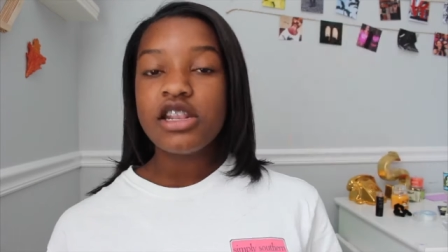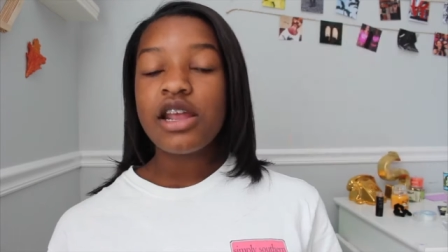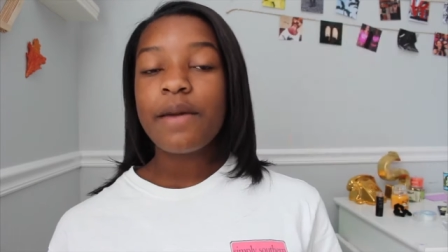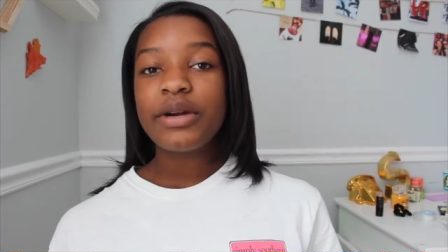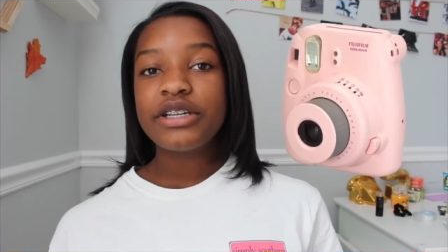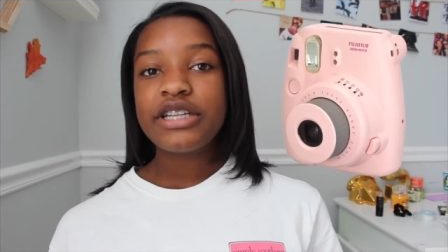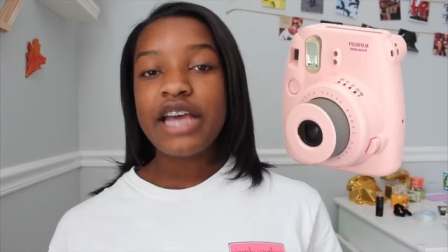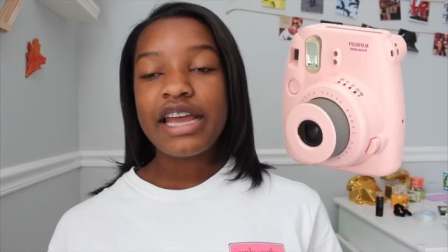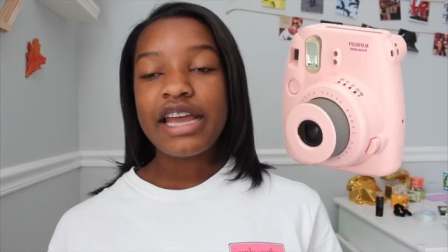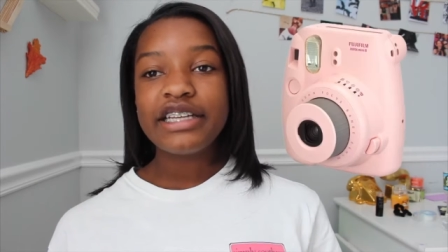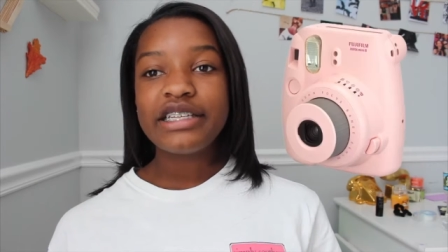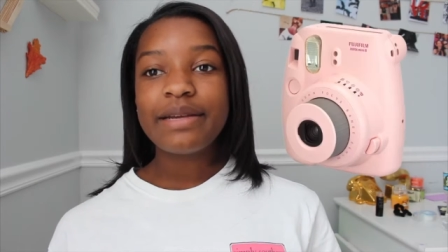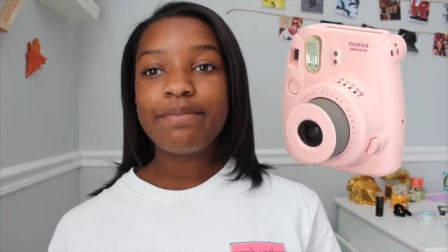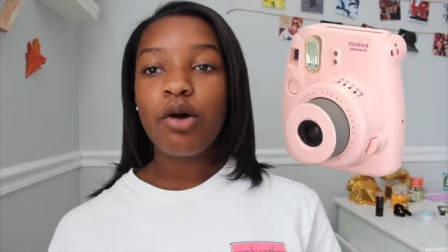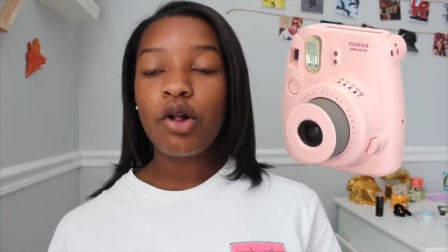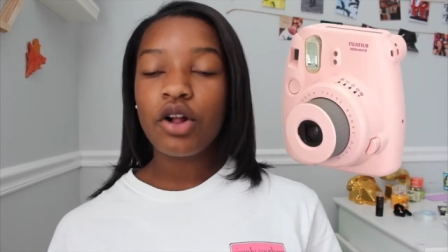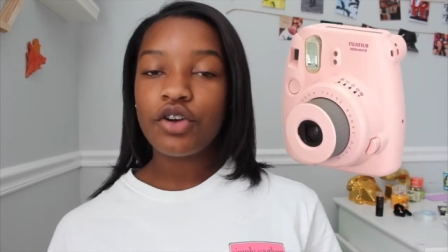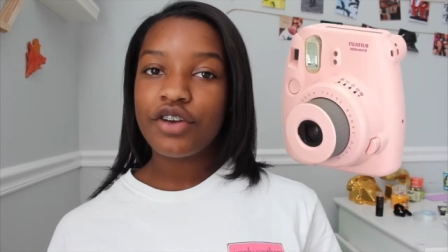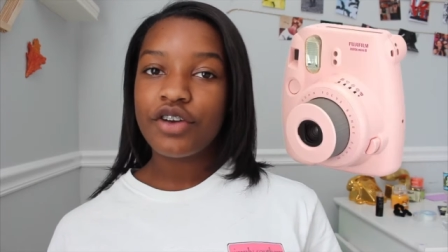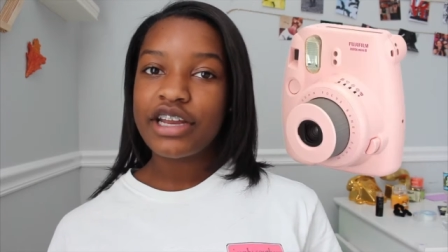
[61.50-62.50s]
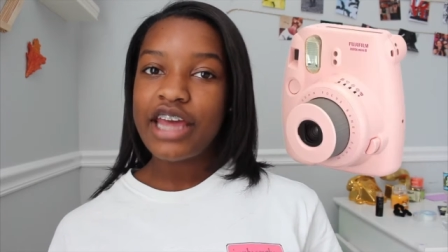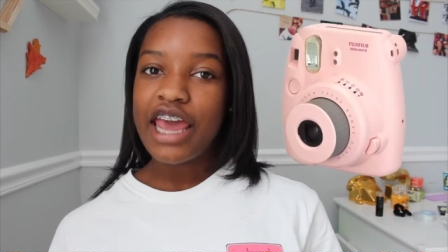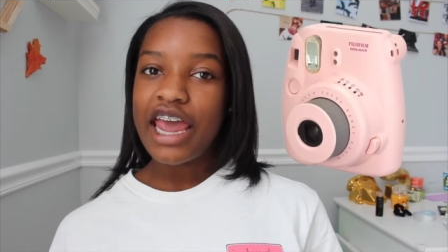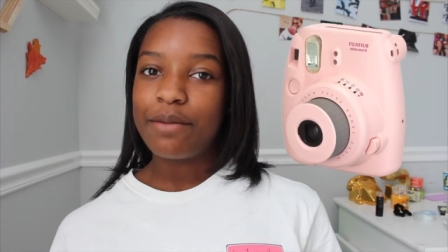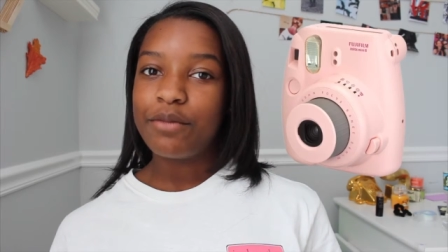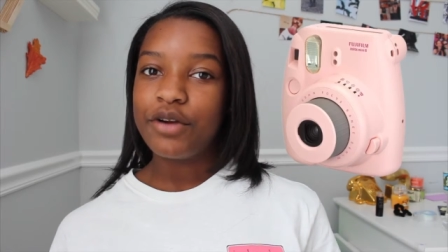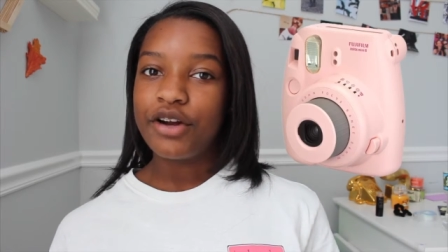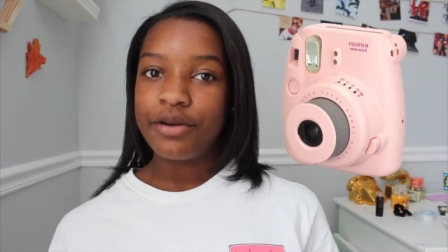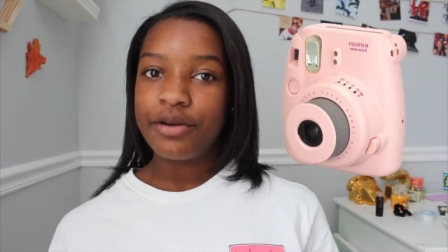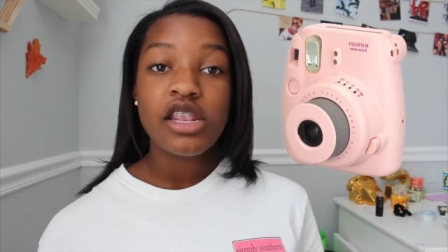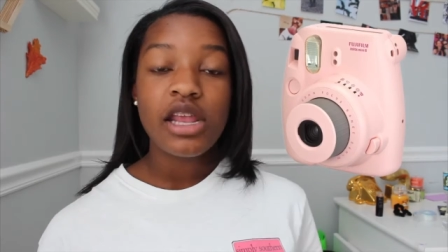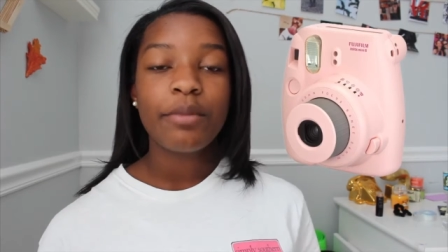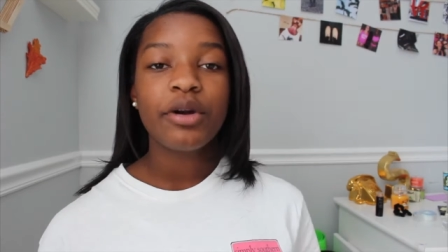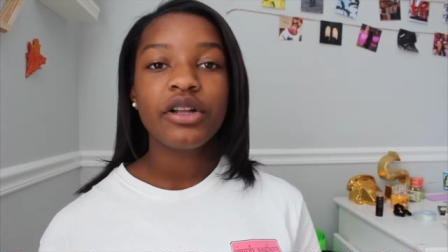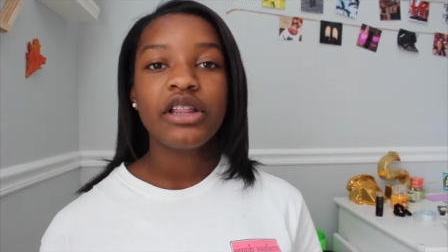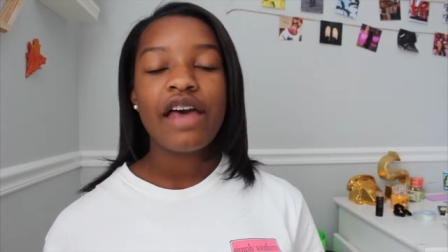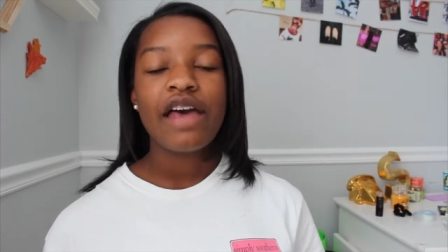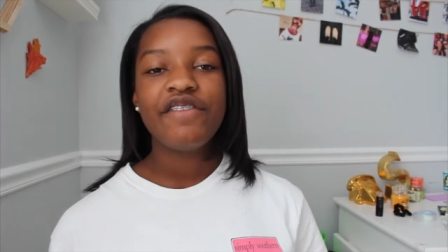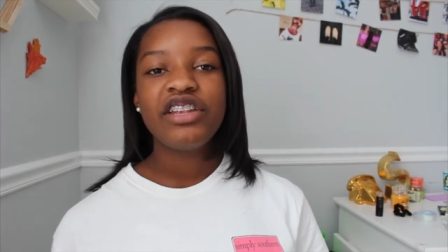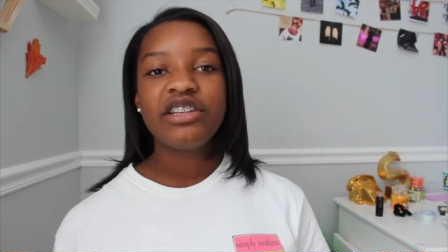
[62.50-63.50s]
Number 10 is a Polaroid camera.
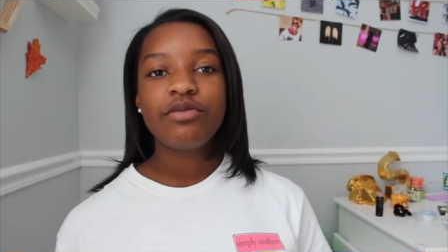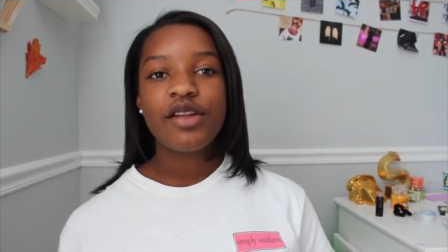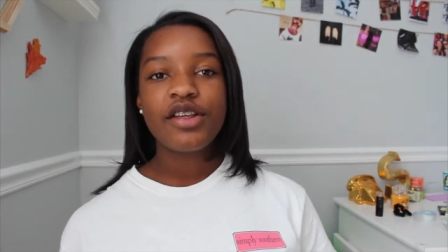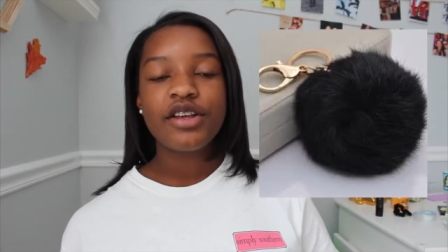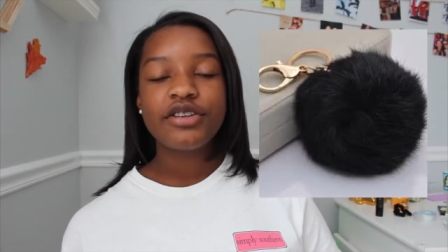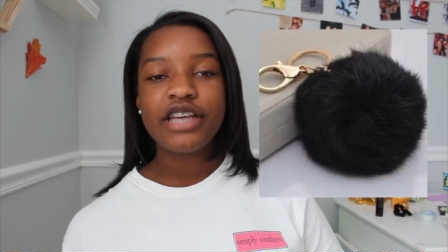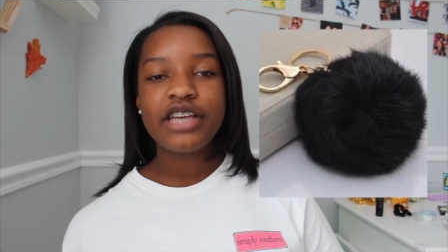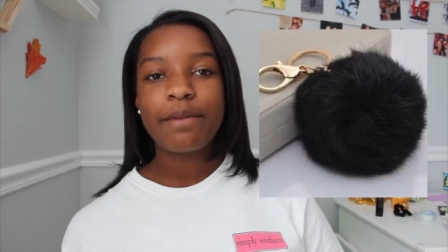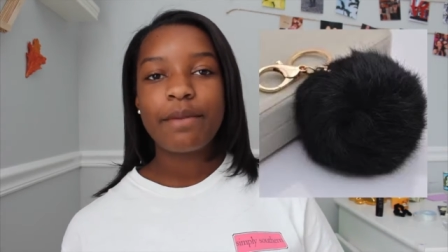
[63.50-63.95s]
Number 11 is one of those